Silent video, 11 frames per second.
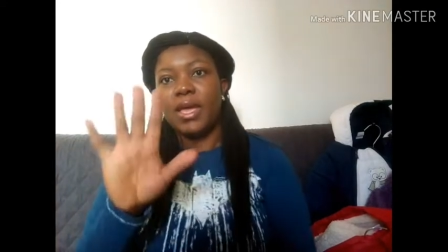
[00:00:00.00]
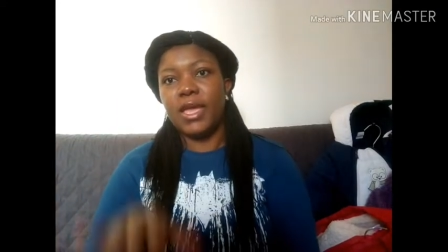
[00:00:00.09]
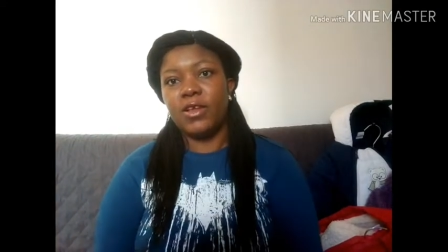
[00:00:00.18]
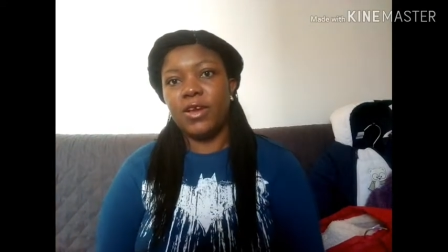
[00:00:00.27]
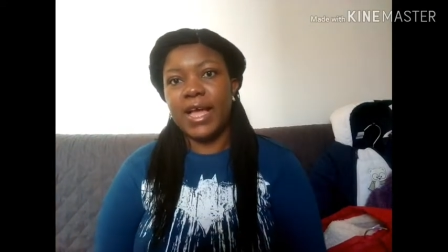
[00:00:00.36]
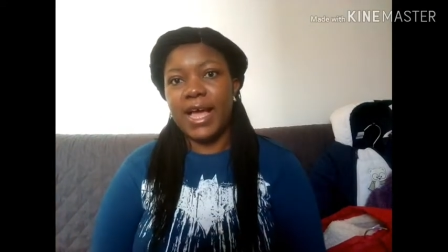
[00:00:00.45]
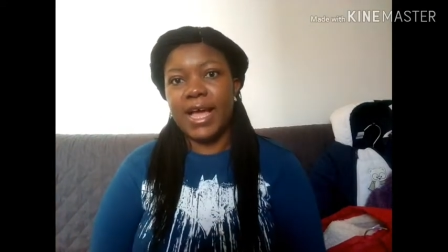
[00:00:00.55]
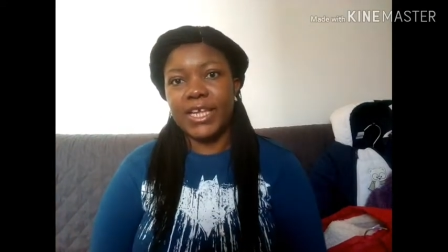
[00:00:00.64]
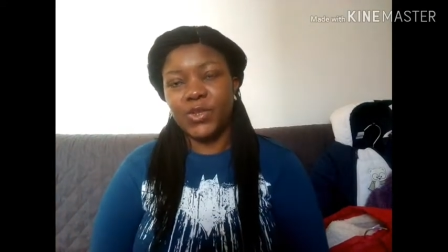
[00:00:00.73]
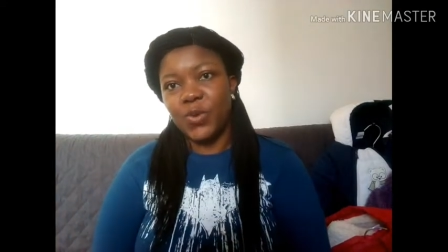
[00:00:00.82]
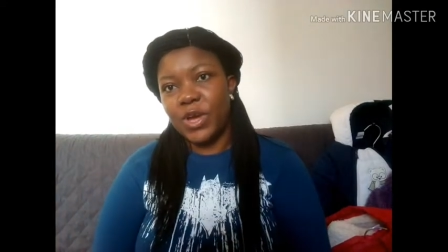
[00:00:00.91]
Hello
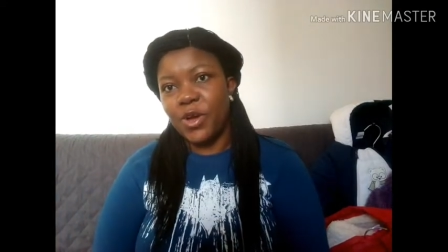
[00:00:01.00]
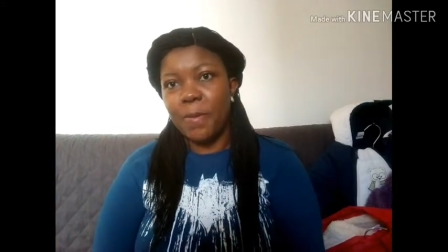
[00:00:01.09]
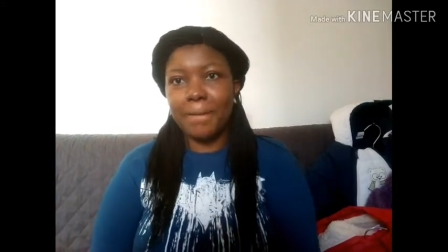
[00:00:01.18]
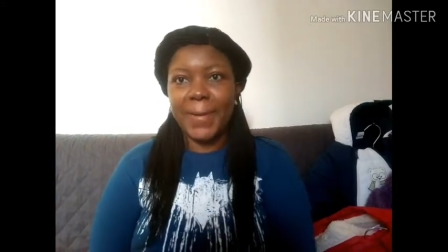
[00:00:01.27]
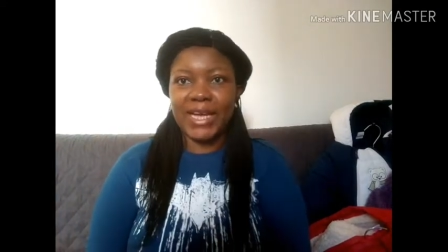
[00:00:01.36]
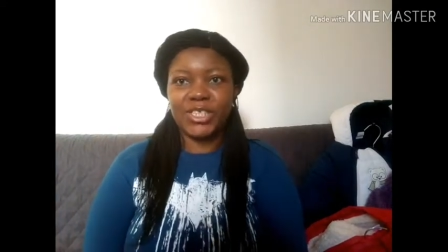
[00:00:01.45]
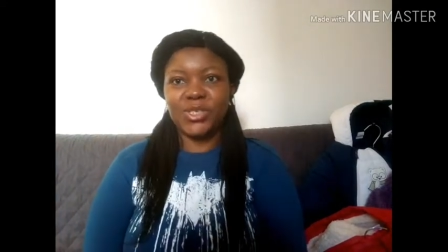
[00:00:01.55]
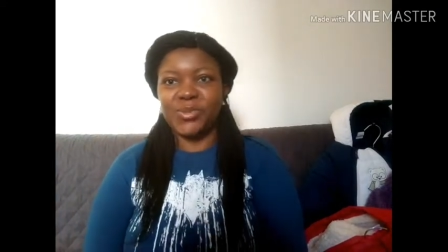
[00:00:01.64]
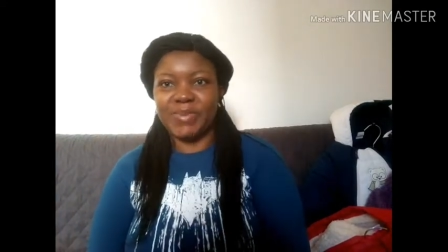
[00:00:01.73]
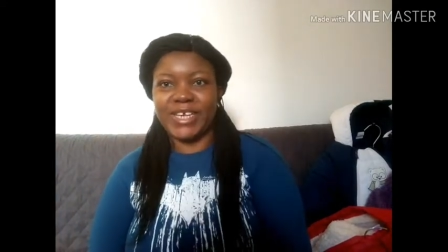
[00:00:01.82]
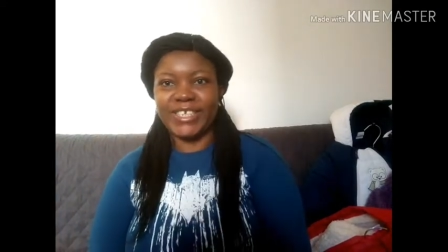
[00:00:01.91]
guys, welcome back
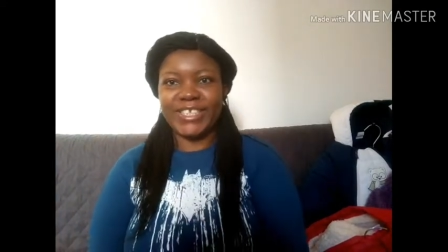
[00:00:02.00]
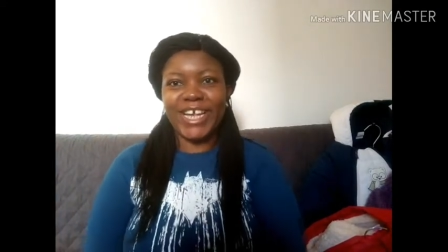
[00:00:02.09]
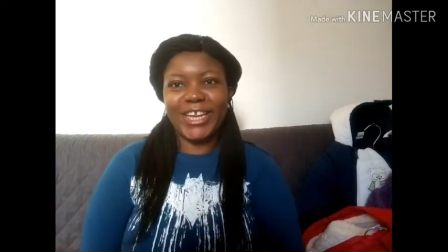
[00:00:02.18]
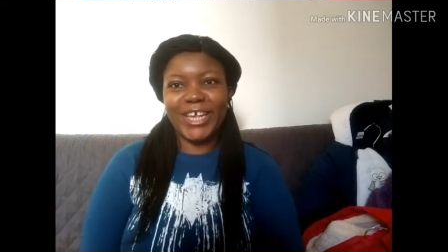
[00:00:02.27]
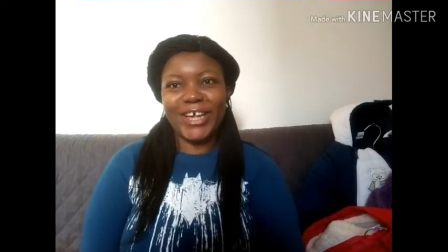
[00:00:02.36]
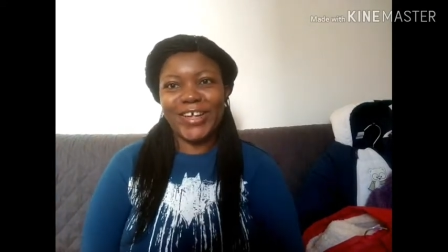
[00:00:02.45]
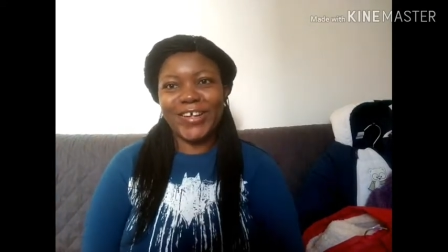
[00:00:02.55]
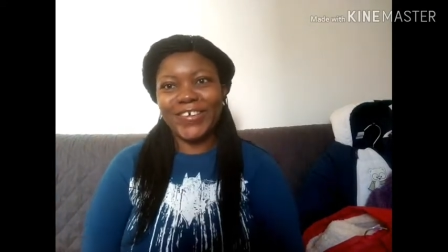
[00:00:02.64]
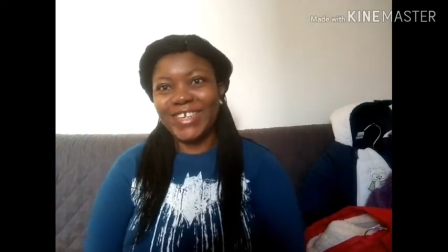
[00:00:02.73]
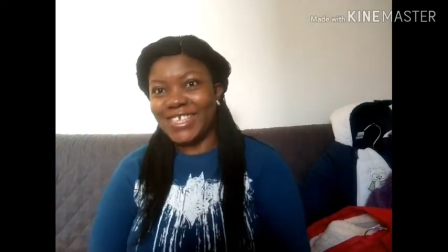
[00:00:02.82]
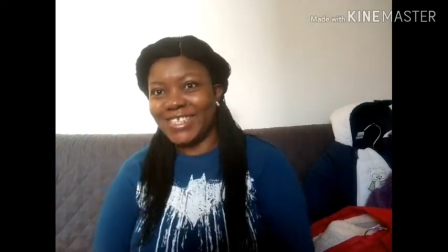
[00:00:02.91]
to my
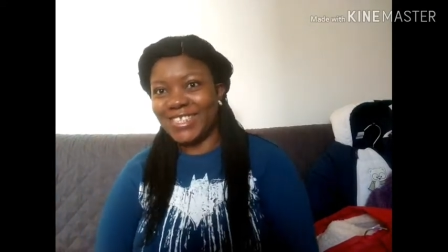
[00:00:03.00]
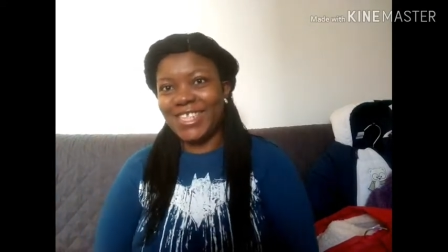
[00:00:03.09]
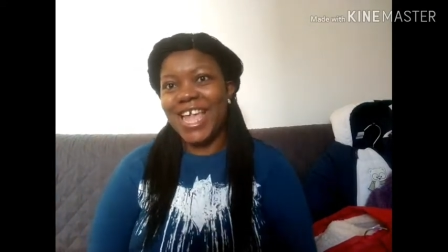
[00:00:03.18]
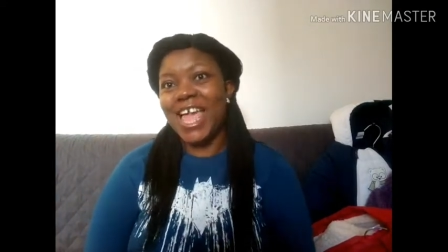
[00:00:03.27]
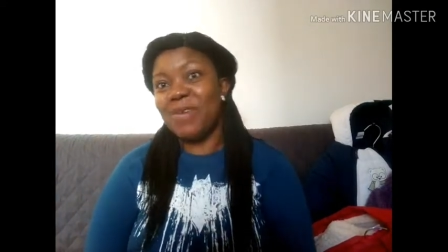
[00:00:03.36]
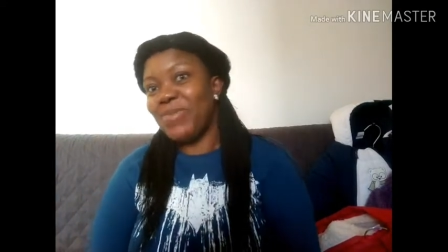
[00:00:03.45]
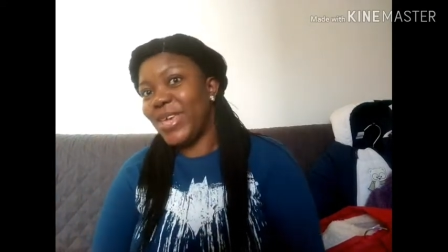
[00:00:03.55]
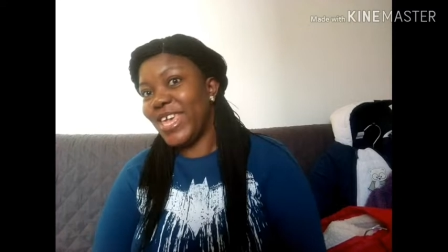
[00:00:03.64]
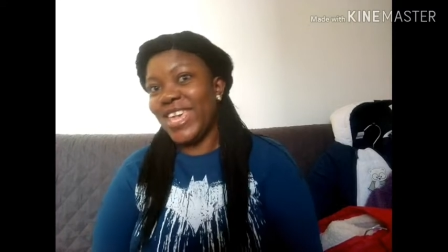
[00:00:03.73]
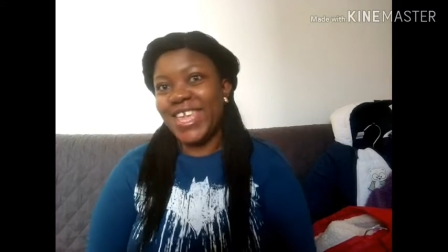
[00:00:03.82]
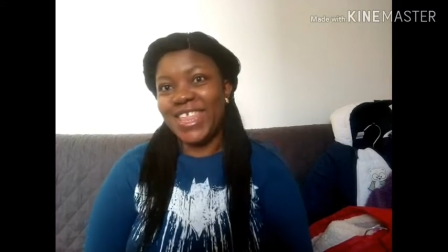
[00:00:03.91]
channel. It's
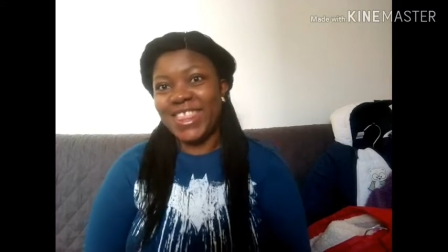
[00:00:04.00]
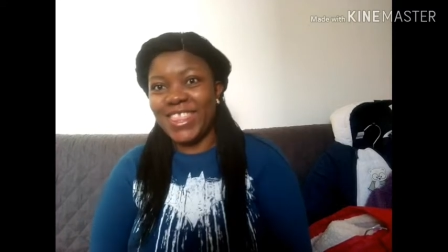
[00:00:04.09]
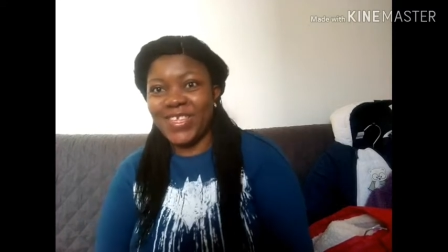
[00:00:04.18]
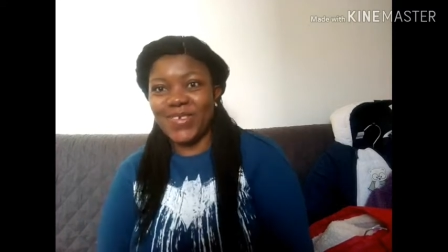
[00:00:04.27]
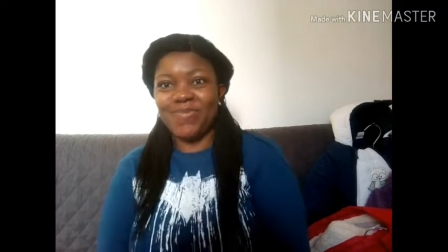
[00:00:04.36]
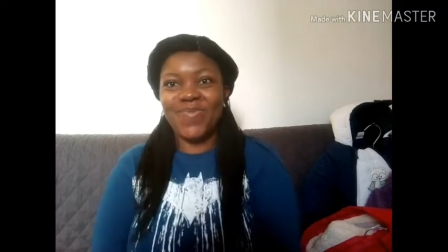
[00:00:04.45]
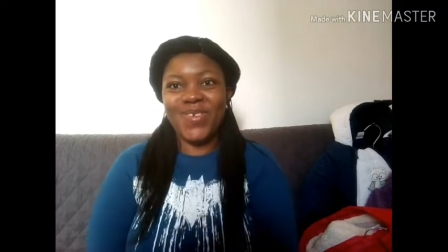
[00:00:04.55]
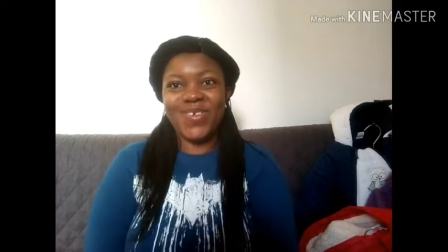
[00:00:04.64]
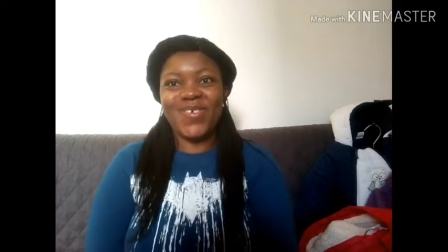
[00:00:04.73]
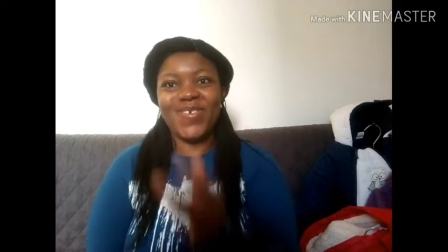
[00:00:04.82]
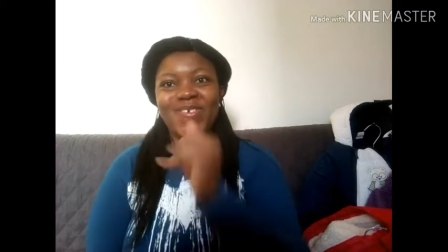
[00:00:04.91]
Debbie in the
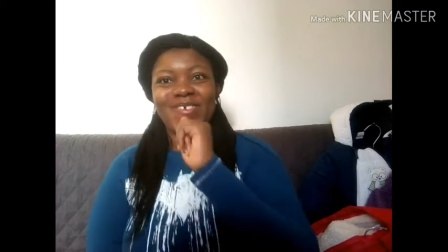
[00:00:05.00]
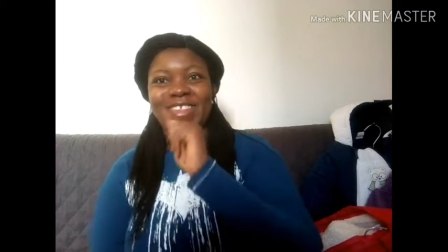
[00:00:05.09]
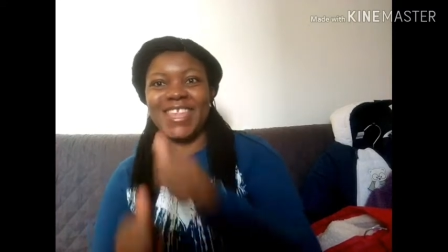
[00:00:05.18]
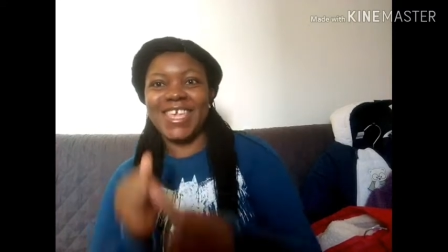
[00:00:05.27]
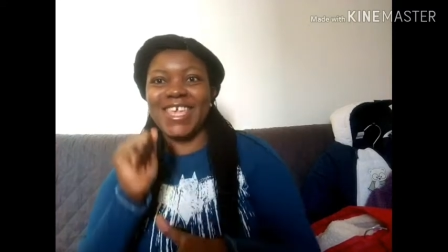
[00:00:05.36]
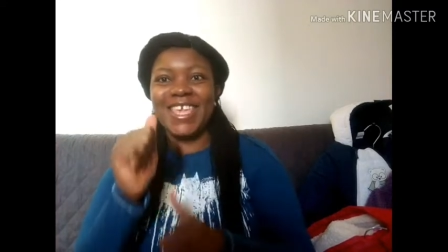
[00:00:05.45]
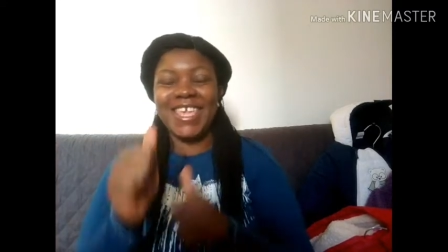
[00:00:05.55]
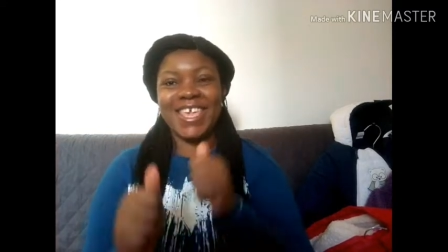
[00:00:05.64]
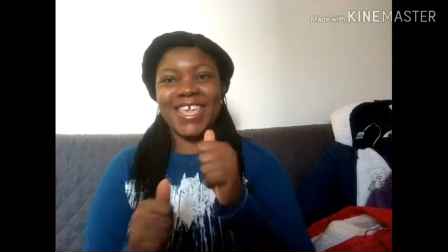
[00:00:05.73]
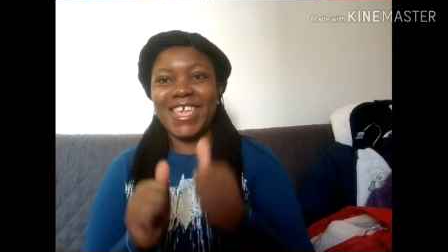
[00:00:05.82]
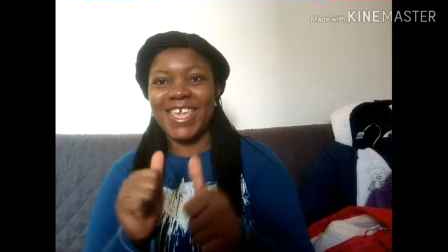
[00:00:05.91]

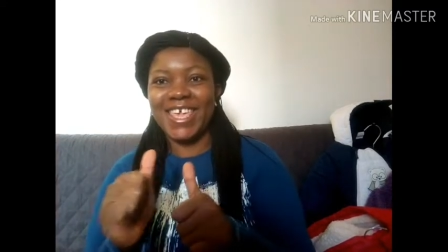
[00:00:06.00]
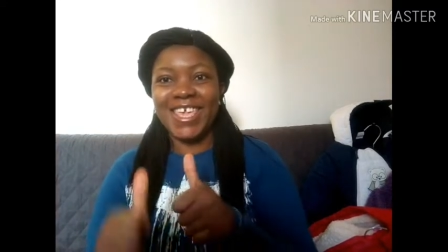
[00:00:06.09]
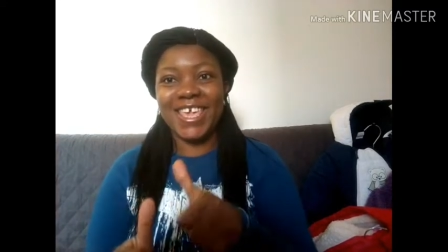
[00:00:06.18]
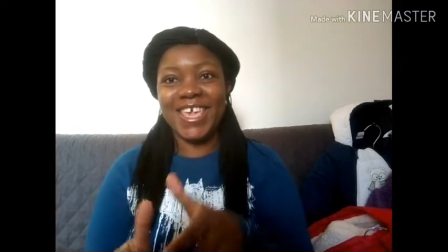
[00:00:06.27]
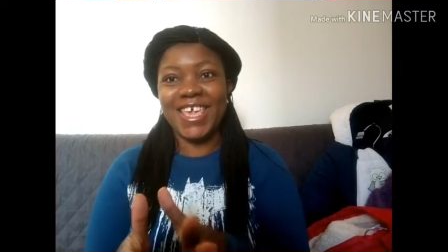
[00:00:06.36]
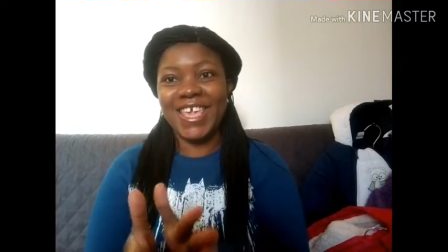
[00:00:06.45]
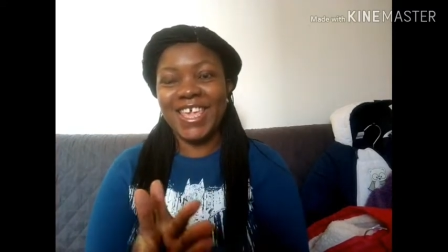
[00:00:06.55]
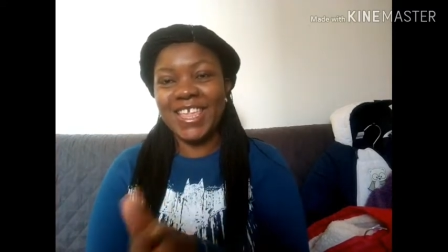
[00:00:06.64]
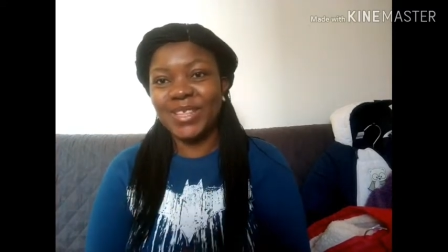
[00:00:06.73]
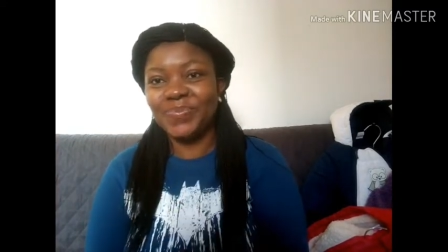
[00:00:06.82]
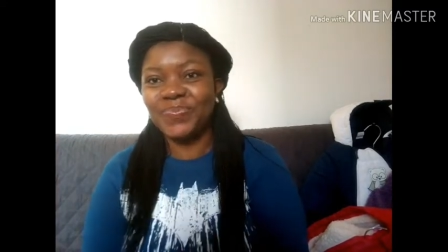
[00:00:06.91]
building.